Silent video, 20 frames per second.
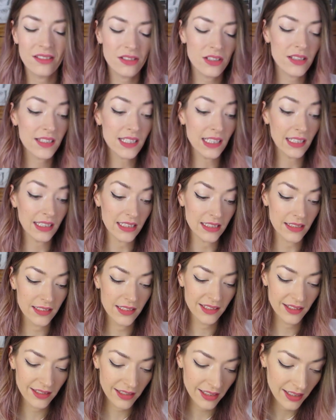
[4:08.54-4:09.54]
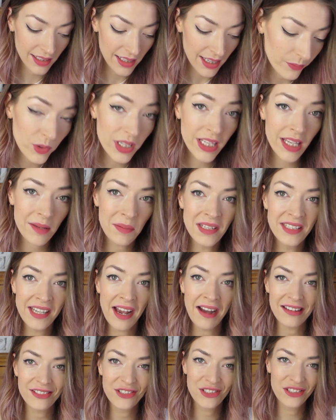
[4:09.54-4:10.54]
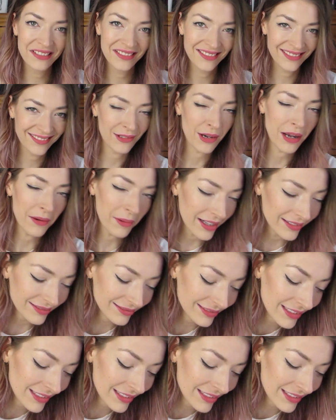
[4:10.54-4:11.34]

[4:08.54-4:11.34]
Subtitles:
She still is. We keep in touch quite well.